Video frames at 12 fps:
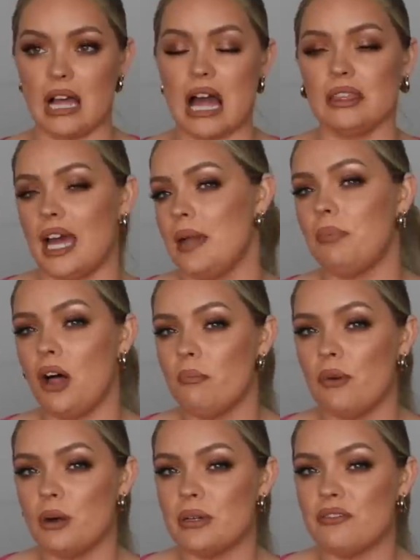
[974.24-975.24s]
a light
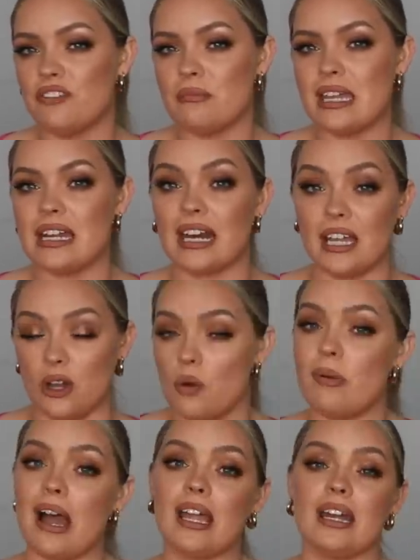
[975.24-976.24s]
bulb moment for me and I
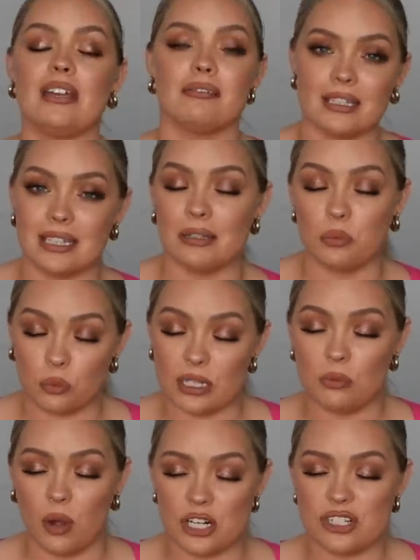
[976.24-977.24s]
go back and I re
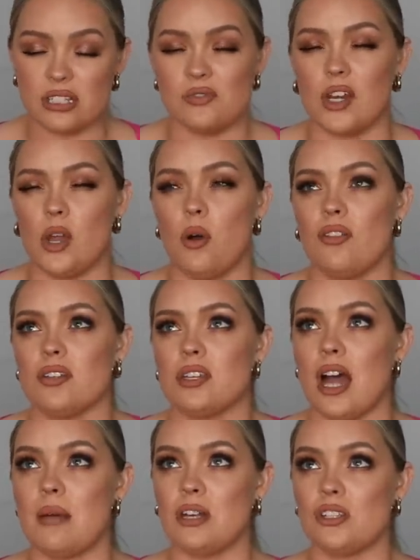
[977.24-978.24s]
rewatch this video all the
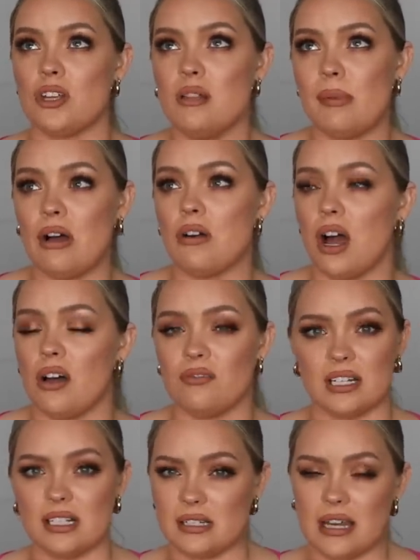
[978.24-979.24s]
time and it's all about
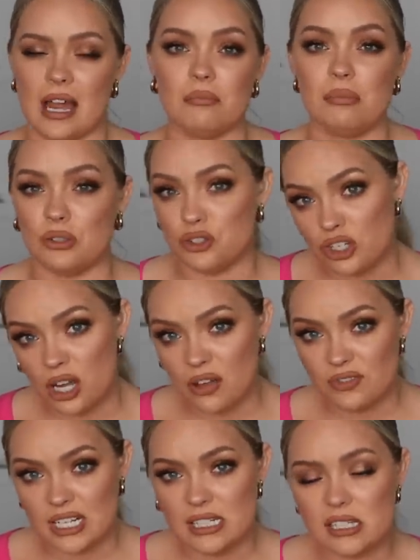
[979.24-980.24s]
confidence and how to build your
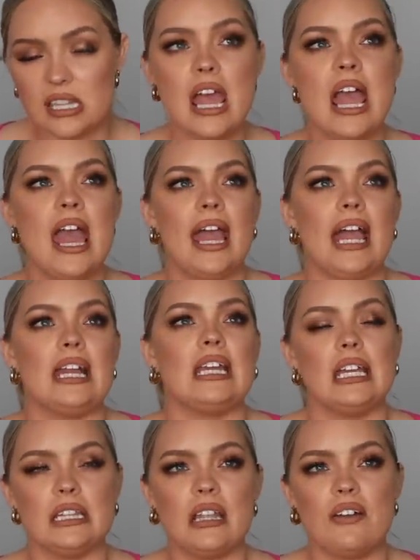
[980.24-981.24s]
confidence. And
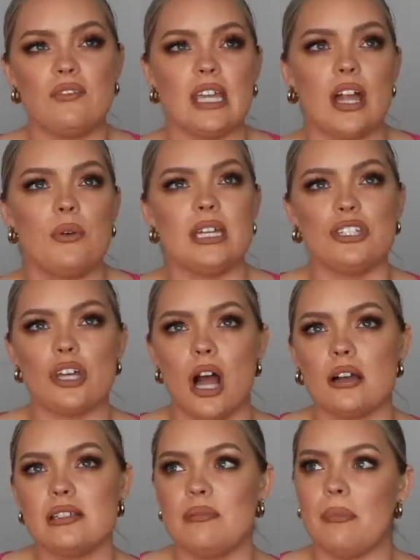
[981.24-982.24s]
in that video, he
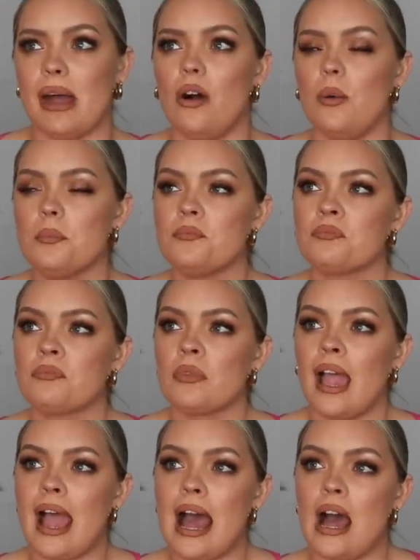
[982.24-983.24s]
talks about
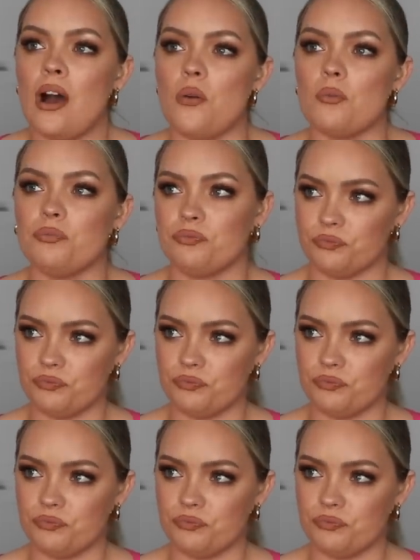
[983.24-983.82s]
how